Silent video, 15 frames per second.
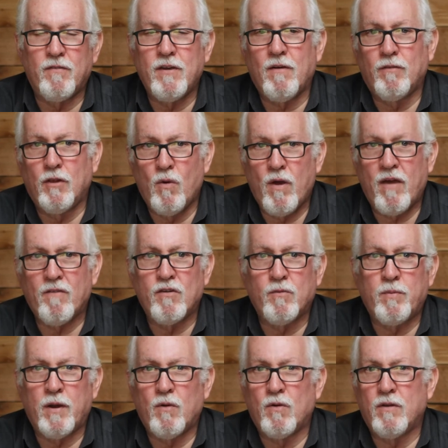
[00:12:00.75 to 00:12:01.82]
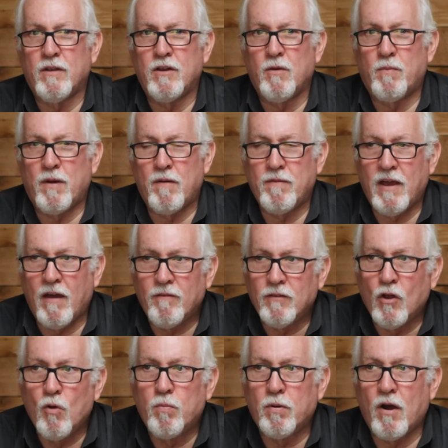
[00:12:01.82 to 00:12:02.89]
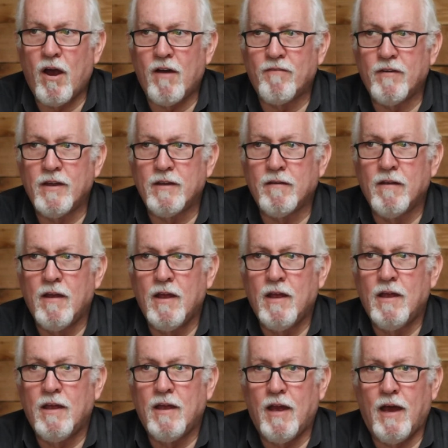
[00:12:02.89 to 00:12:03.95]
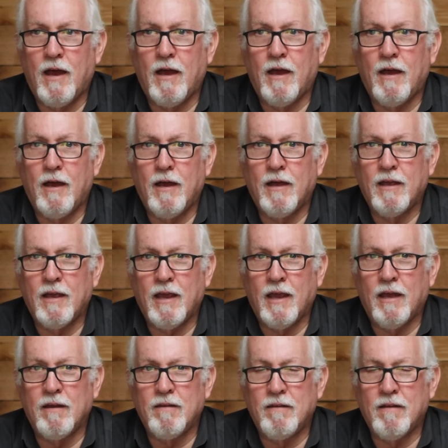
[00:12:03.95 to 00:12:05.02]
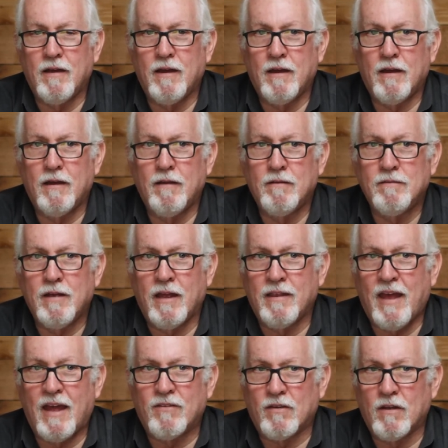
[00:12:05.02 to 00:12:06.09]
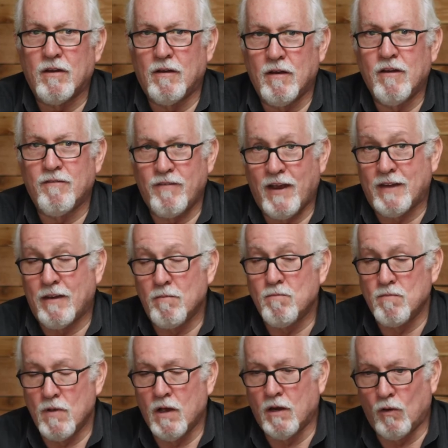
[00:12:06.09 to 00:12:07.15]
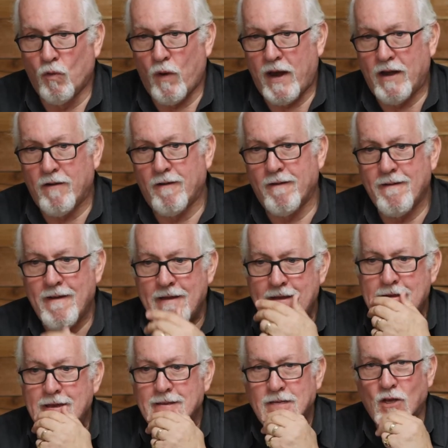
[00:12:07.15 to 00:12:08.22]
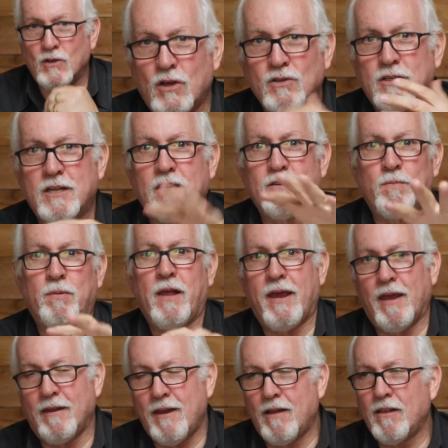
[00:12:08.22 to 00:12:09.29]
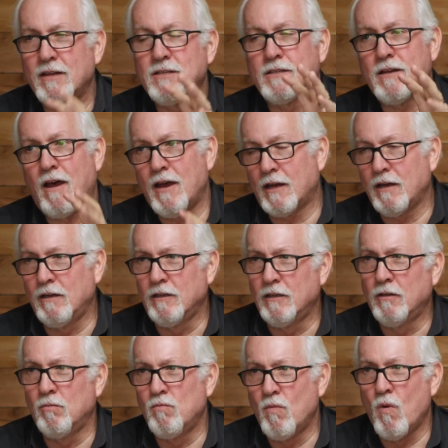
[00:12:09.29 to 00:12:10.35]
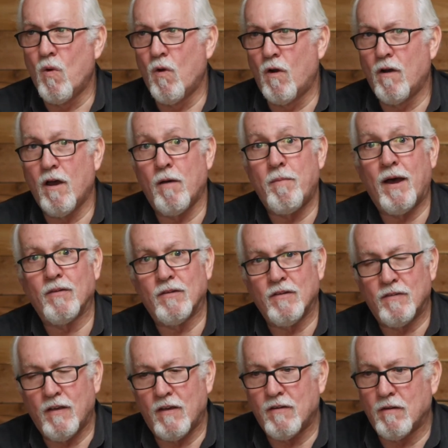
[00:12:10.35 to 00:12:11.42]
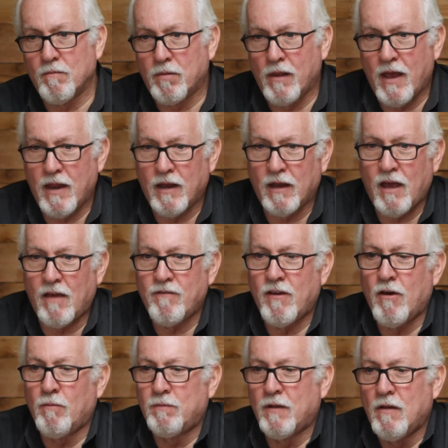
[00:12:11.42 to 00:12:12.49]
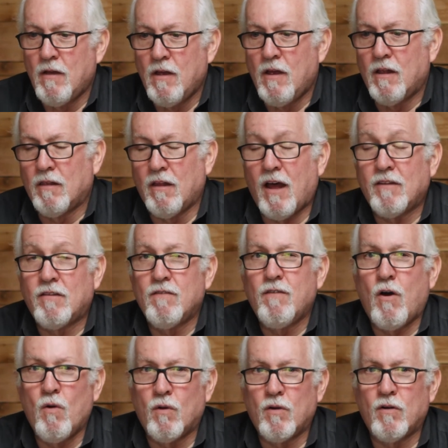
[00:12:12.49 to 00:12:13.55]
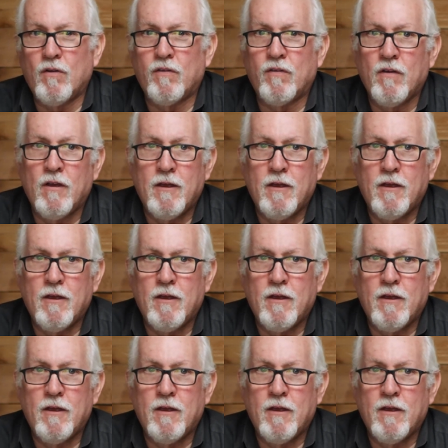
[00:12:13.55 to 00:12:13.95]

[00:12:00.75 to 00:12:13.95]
you have low average repair order, then you probably have low profit. And that's going to affect it greater. So those things play in. Now let's talk a little more about succession planning. I've helped lots of owners